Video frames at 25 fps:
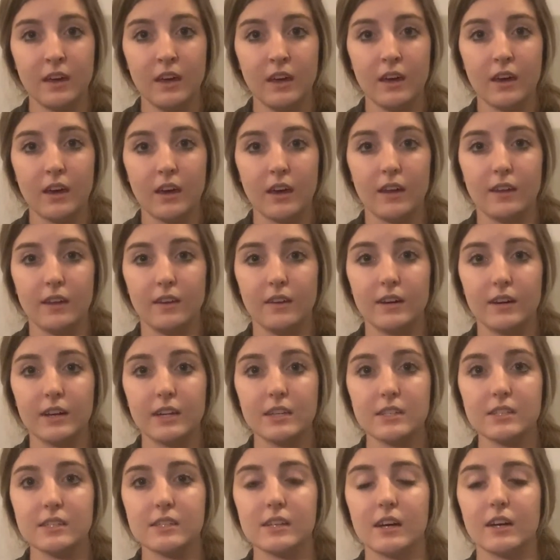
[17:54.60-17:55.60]
And
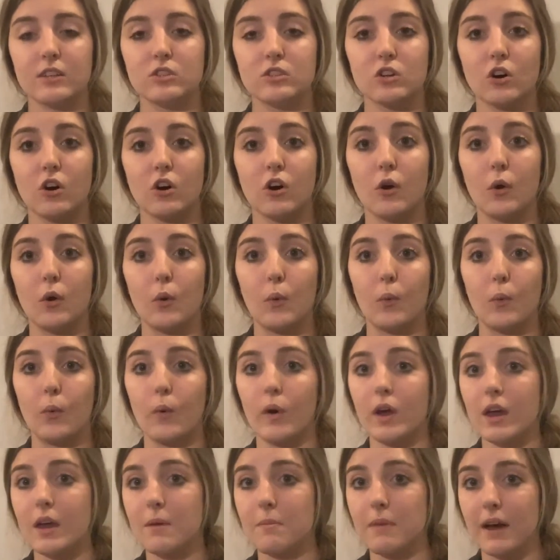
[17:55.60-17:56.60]
nice, I taught
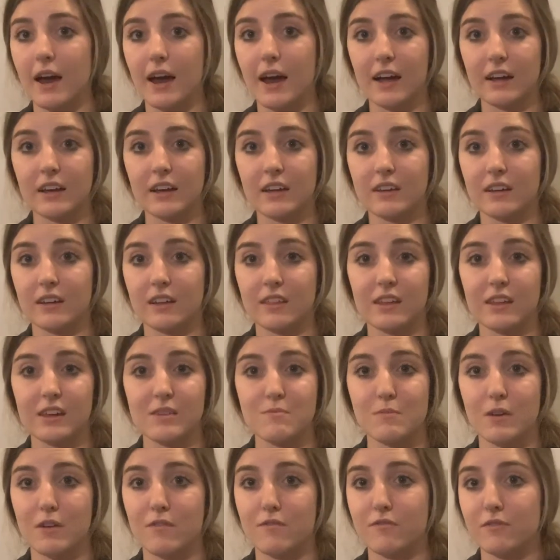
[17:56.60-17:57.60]
way back, I think in
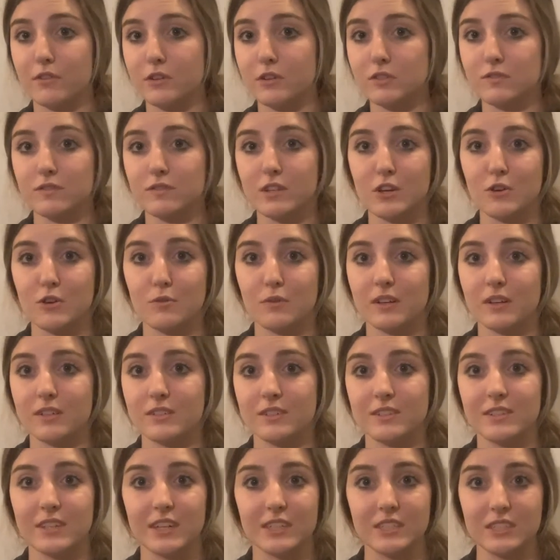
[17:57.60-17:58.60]
my first video when I did
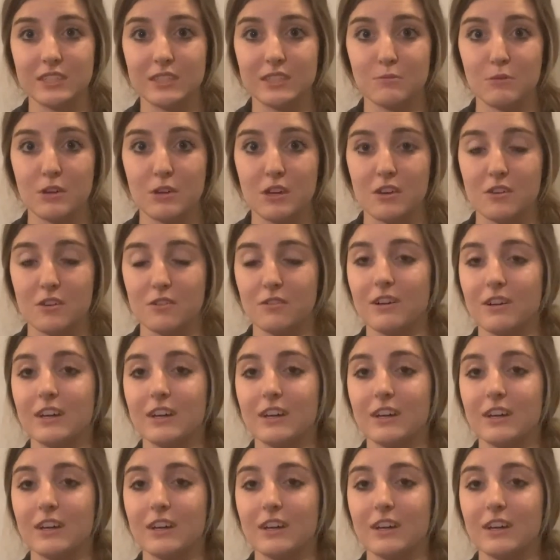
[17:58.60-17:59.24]
nice to meet you.